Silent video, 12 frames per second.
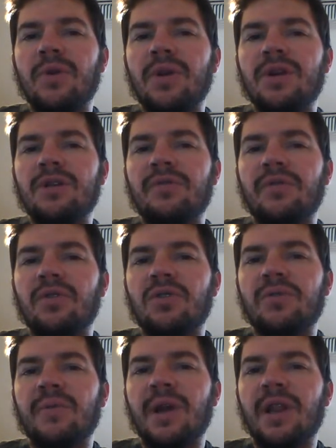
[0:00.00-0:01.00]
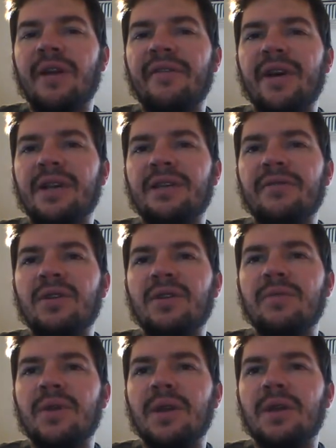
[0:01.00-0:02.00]
be as far as my life activity
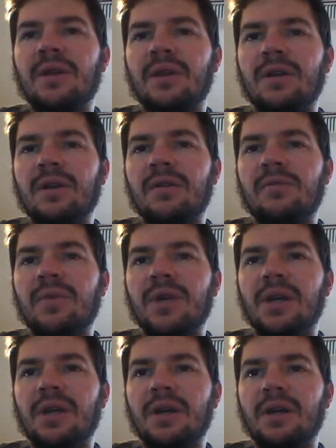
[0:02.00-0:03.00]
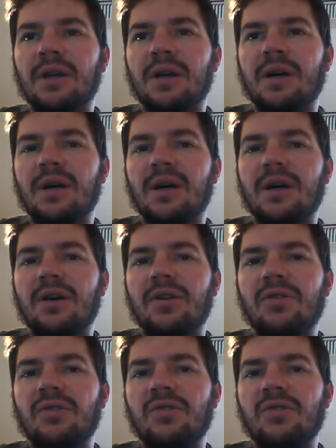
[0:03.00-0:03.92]
and being and being uh,